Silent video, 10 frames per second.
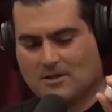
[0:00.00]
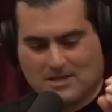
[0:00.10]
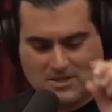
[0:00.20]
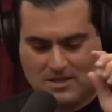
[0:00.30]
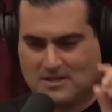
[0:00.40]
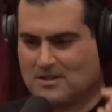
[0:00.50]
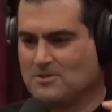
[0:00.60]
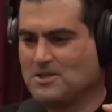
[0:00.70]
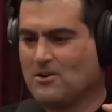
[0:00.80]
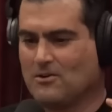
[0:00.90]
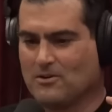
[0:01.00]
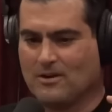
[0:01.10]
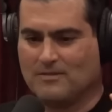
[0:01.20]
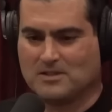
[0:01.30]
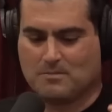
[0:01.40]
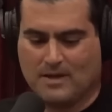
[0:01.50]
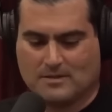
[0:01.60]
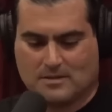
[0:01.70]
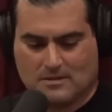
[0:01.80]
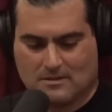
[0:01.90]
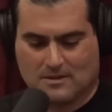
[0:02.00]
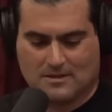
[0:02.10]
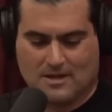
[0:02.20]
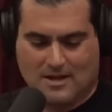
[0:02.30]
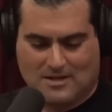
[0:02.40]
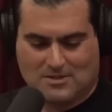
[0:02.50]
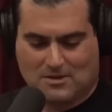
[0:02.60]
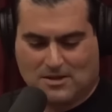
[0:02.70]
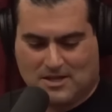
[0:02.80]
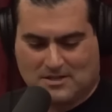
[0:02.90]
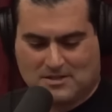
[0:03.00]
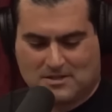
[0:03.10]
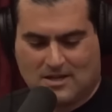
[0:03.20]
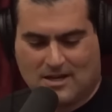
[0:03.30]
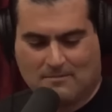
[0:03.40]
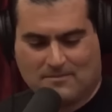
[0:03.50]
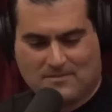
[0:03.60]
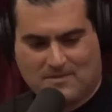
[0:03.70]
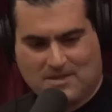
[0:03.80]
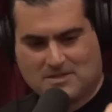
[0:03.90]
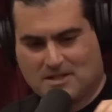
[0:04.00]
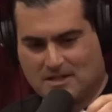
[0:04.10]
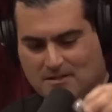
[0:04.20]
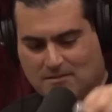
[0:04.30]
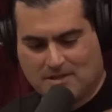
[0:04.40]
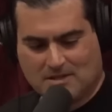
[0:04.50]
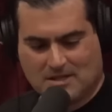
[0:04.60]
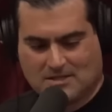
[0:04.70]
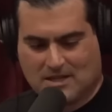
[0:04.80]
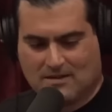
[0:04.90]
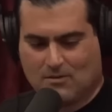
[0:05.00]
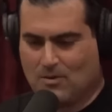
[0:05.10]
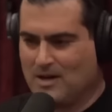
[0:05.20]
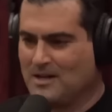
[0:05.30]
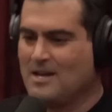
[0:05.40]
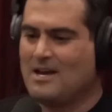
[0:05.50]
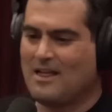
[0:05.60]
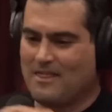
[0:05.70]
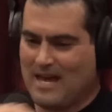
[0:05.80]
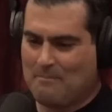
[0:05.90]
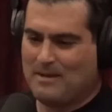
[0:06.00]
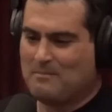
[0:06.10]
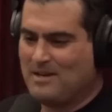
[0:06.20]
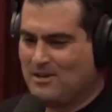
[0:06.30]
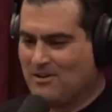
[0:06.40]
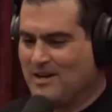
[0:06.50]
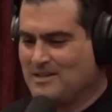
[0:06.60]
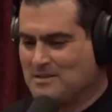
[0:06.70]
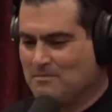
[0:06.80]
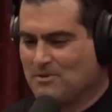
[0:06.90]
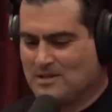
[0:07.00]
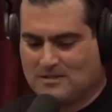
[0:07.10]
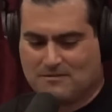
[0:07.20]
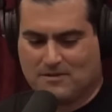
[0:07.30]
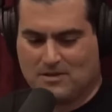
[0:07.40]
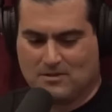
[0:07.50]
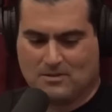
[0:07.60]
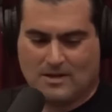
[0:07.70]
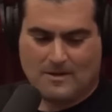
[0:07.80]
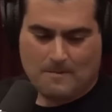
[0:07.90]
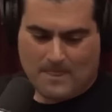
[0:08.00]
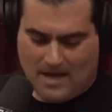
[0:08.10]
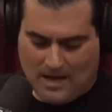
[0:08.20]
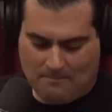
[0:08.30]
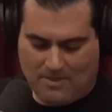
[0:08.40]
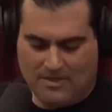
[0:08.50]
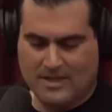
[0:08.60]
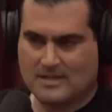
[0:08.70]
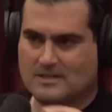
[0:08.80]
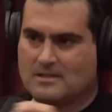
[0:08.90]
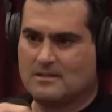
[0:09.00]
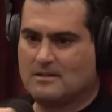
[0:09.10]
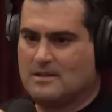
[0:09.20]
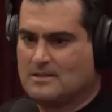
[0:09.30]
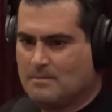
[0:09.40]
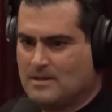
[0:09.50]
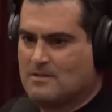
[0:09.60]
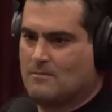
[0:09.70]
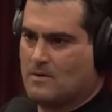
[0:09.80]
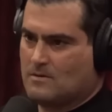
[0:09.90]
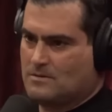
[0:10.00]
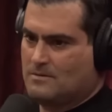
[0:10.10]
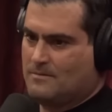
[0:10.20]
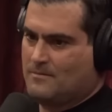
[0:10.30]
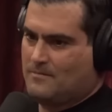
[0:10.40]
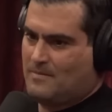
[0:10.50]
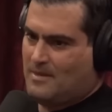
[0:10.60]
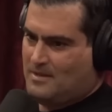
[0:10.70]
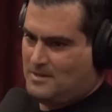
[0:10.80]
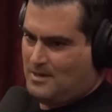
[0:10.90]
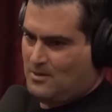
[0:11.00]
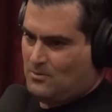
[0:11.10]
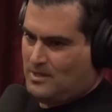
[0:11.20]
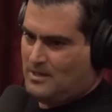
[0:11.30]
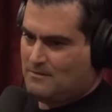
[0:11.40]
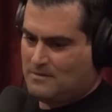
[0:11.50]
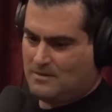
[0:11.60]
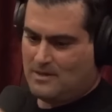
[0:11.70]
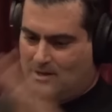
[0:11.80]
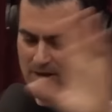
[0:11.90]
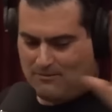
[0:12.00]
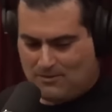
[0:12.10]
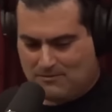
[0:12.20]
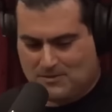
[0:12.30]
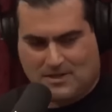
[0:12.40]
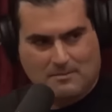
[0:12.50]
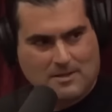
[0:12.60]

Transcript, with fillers: Okay, so this goes in order of expense. Okay. okay. So this um, this I give these things I give away. That big meteorite is a present for you. Thank you. Um, this is a piece of Mars. This I only give to you. I don't have one for Jamie.